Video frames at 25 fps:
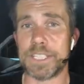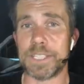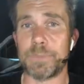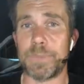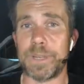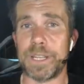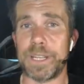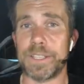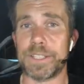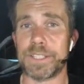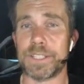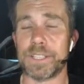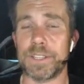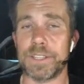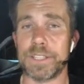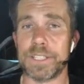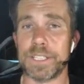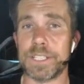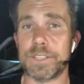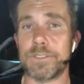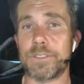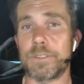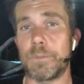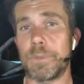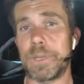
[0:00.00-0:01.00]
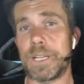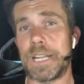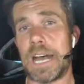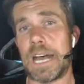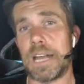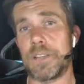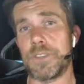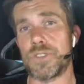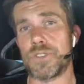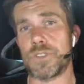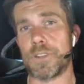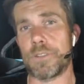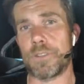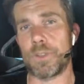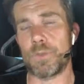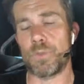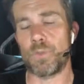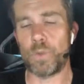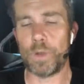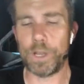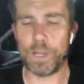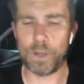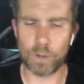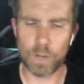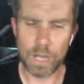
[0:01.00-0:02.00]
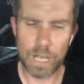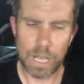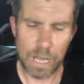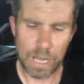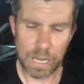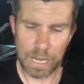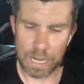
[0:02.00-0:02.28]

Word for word: speed. So this is from an undriven wheel.